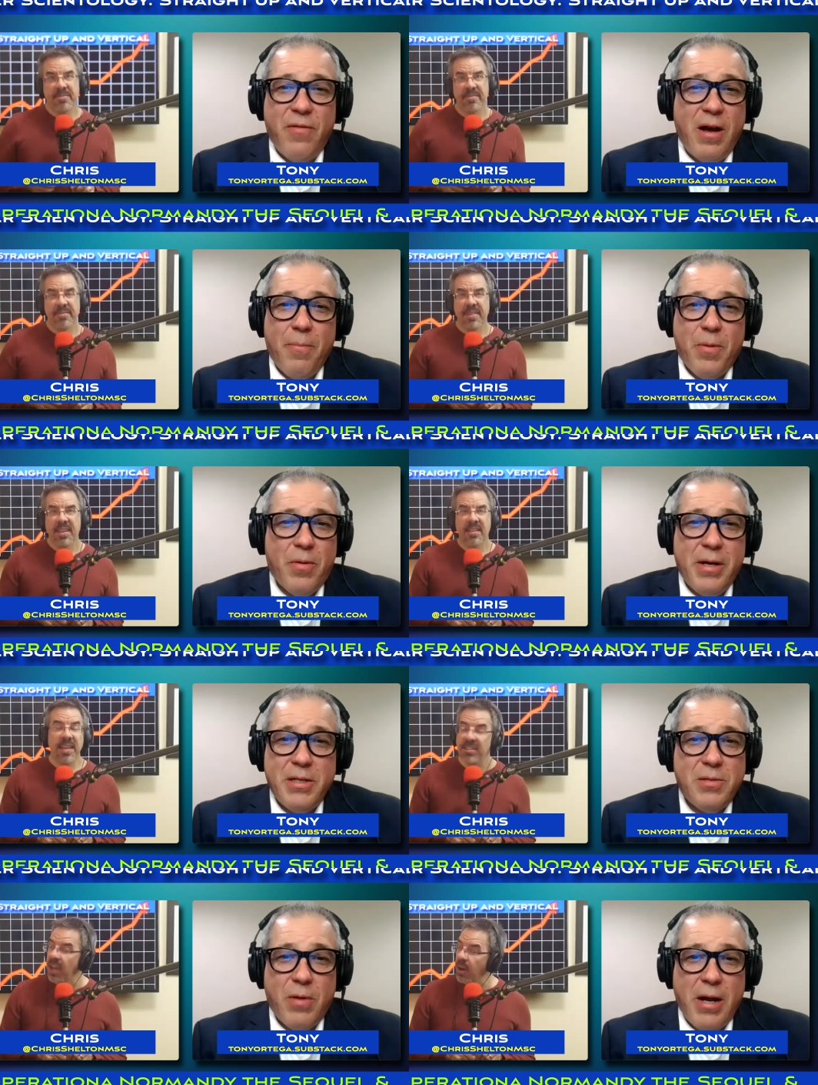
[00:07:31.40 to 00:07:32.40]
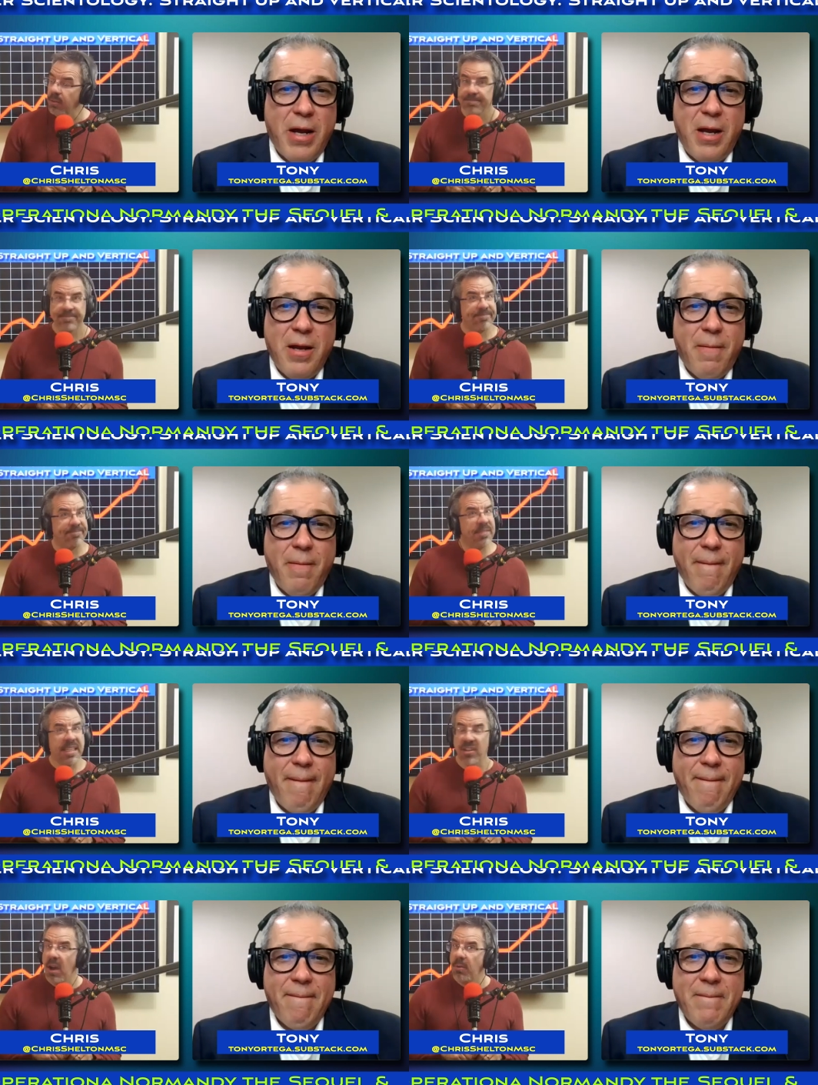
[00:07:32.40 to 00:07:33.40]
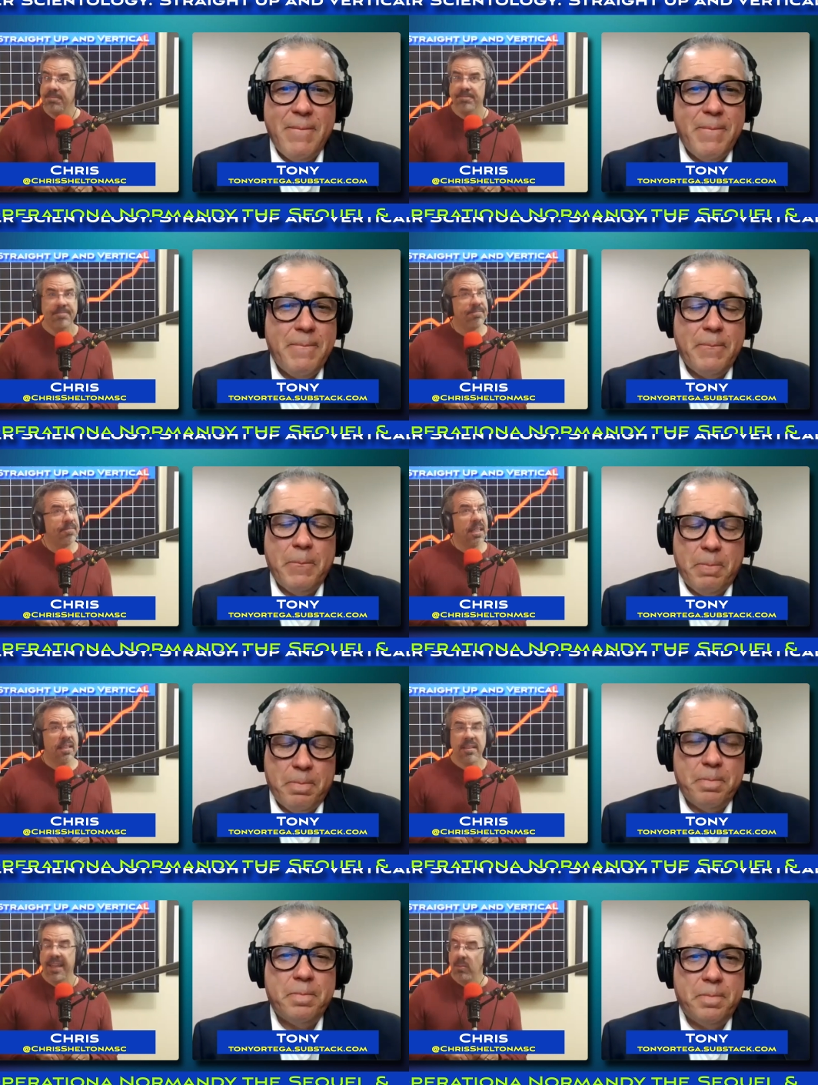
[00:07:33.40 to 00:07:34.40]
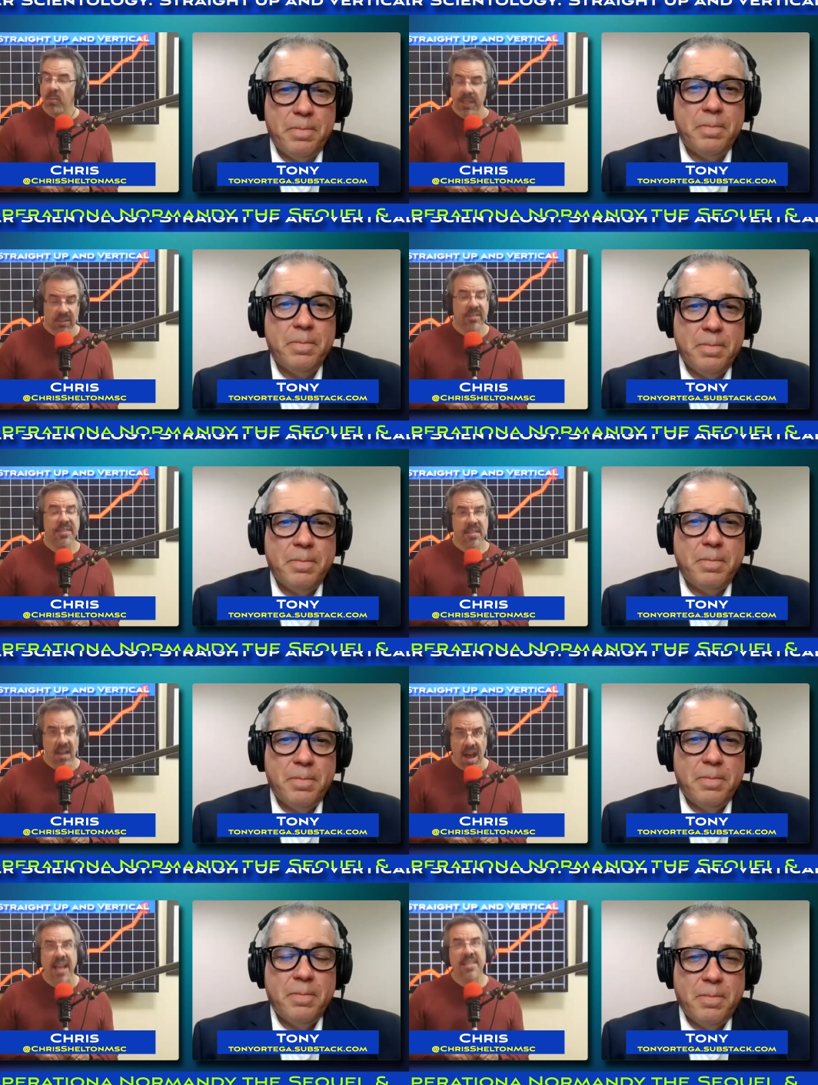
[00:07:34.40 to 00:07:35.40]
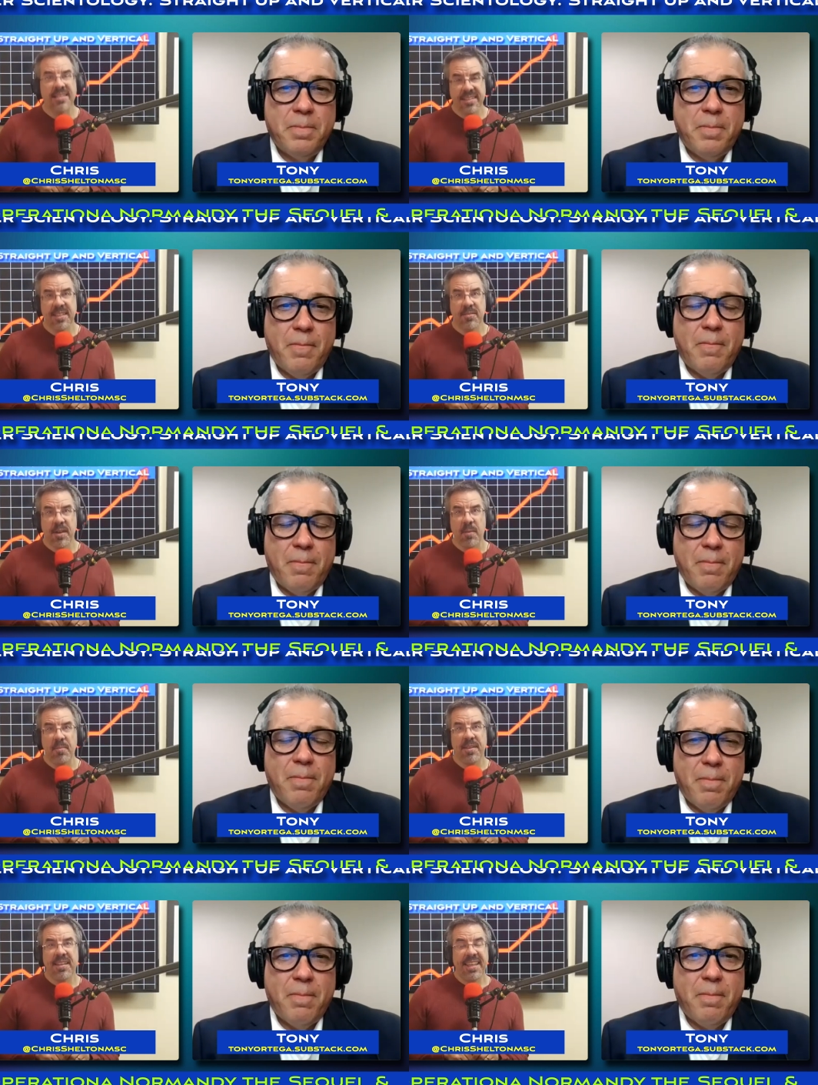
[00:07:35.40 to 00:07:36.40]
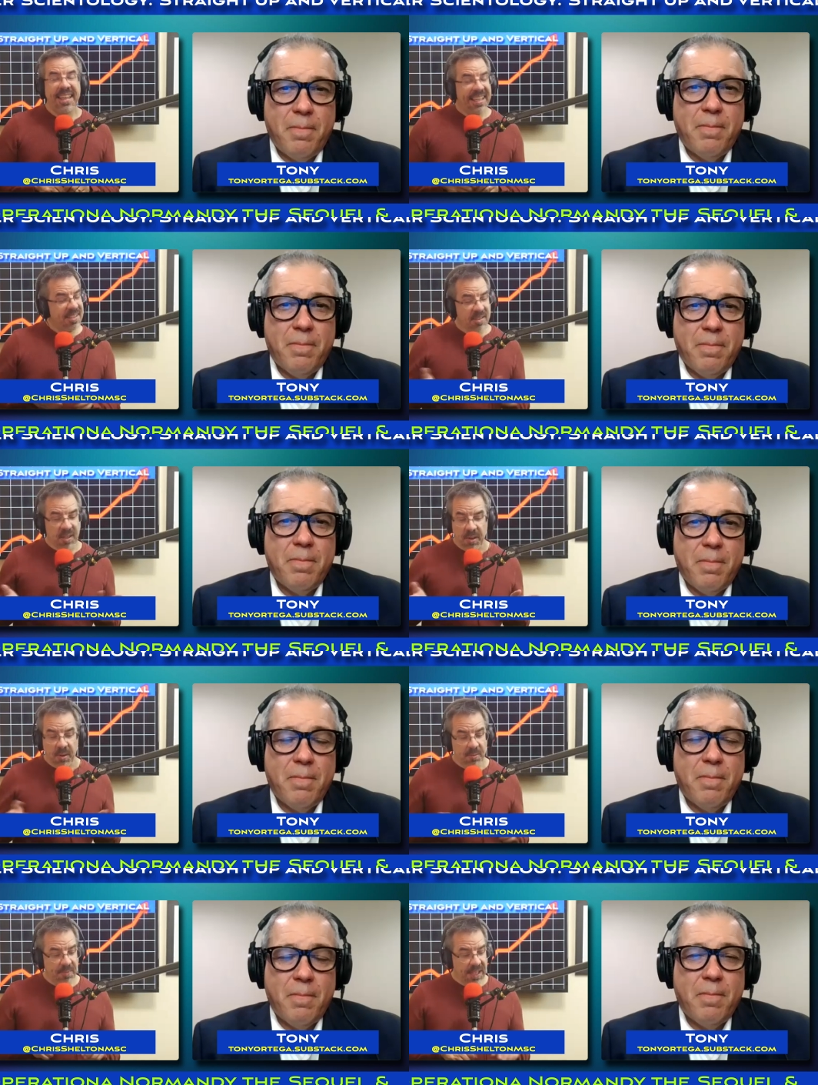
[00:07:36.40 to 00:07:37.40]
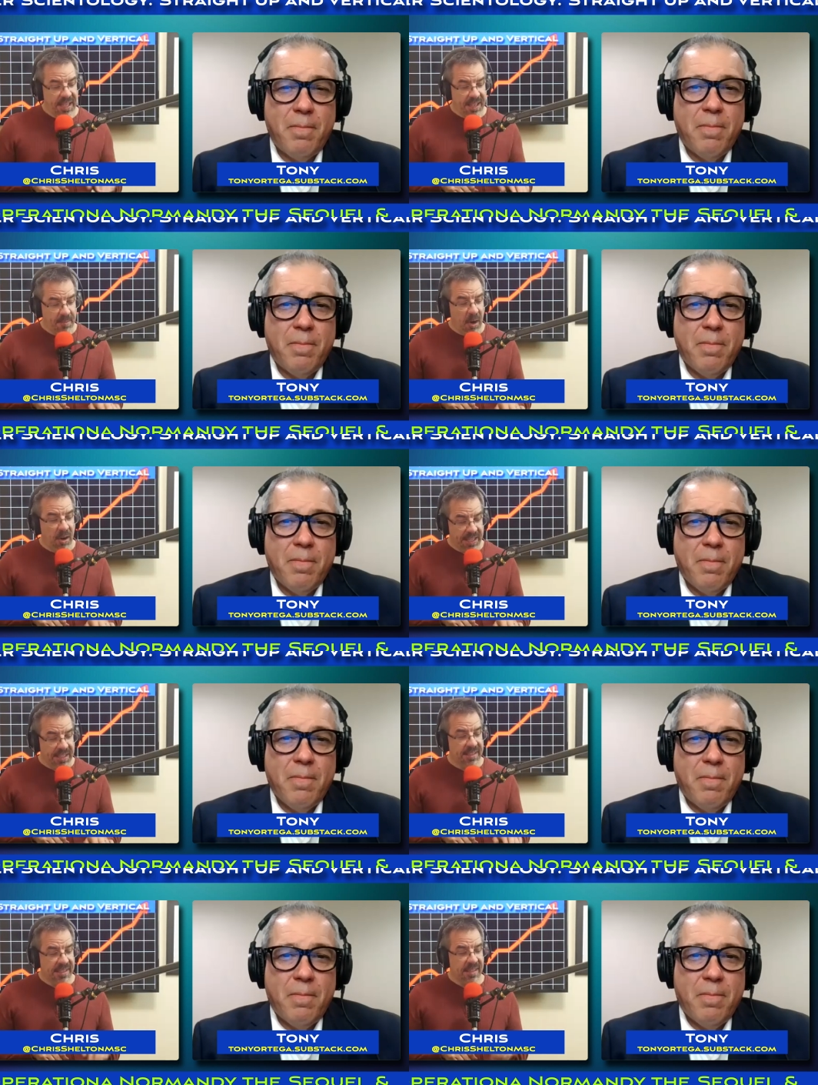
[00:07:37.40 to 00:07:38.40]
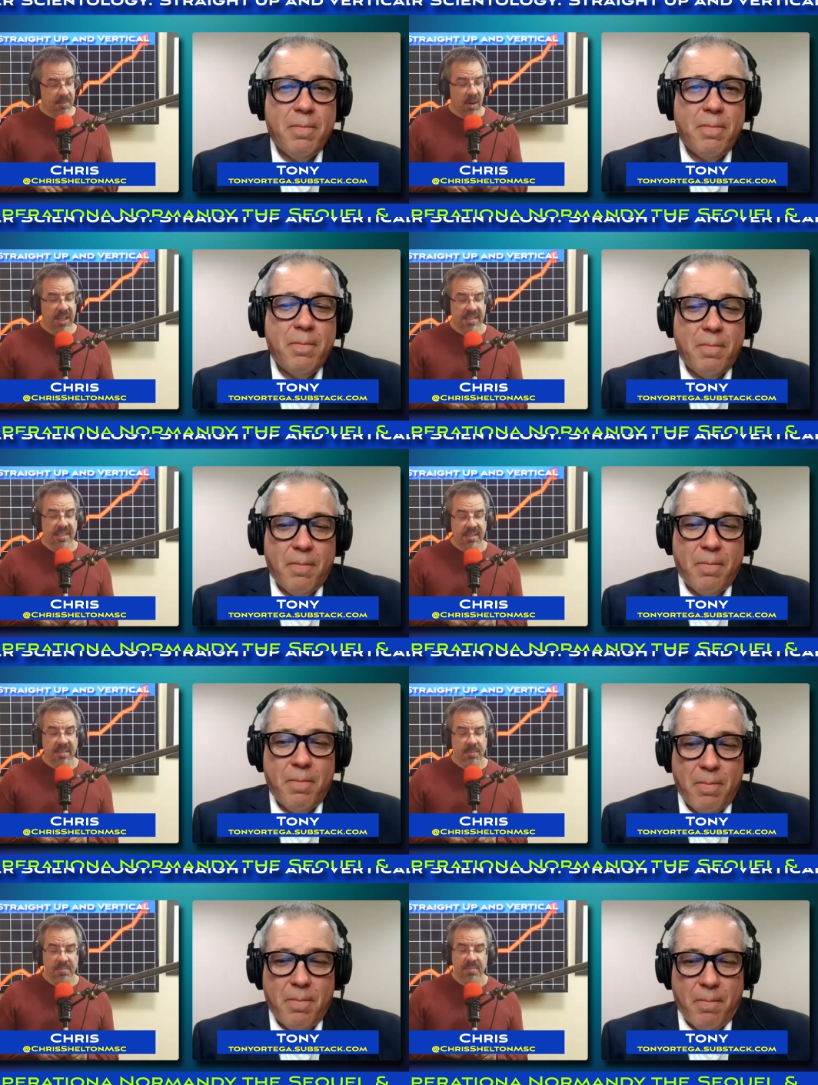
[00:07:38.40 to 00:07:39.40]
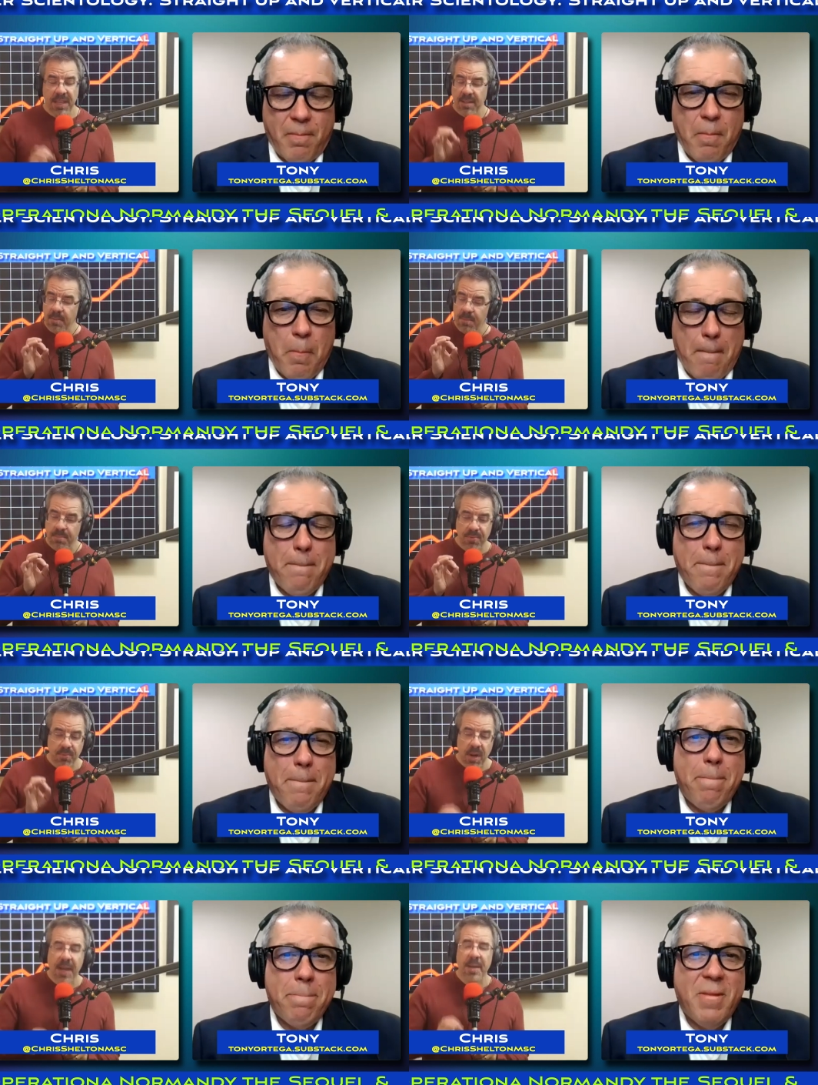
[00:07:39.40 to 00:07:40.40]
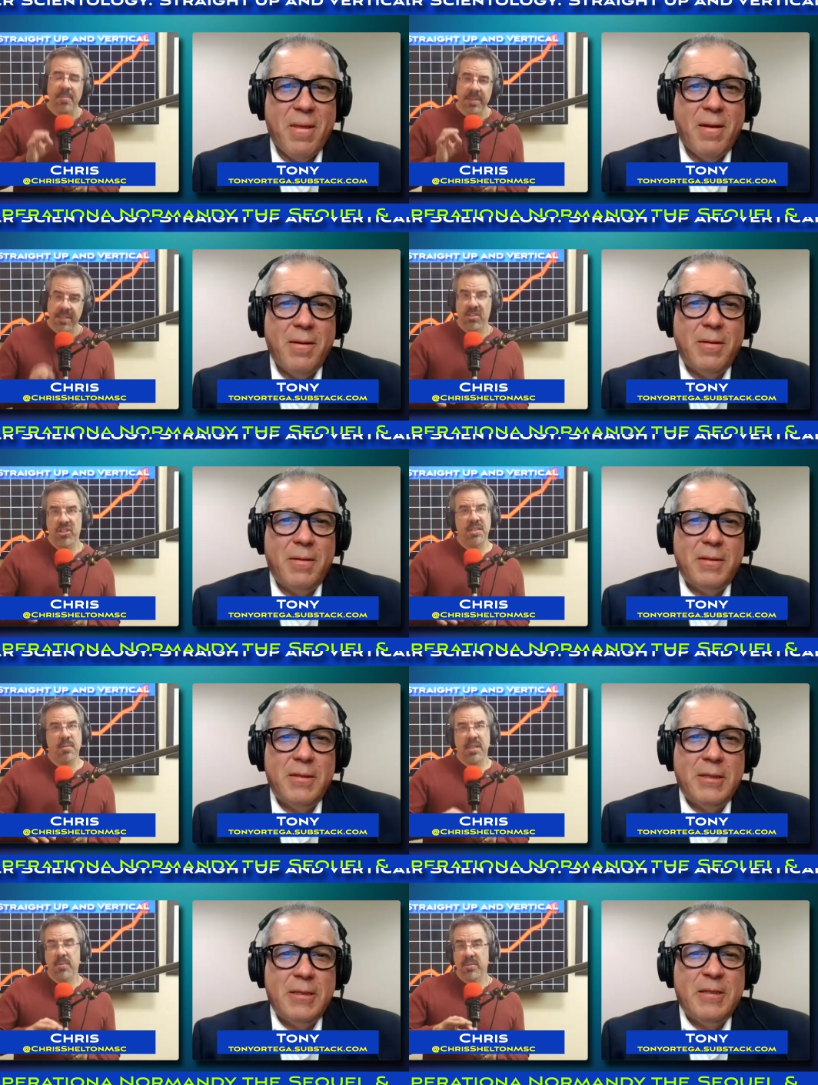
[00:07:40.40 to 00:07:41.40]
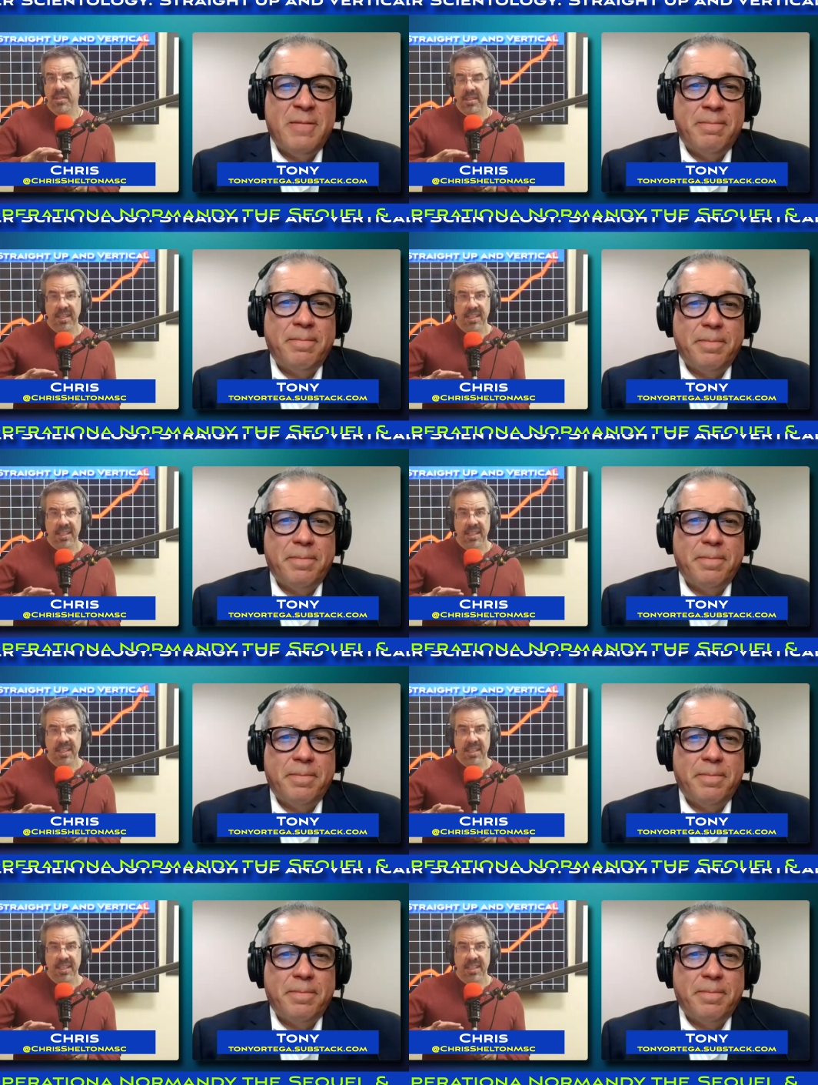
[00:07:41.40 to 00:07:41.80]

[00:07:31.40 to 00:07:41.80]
Speaker 1: give up. They don't.
Speaker 2: Right? They don't. They will not give up. So uh, Mark is Mark is in a prime position to be able to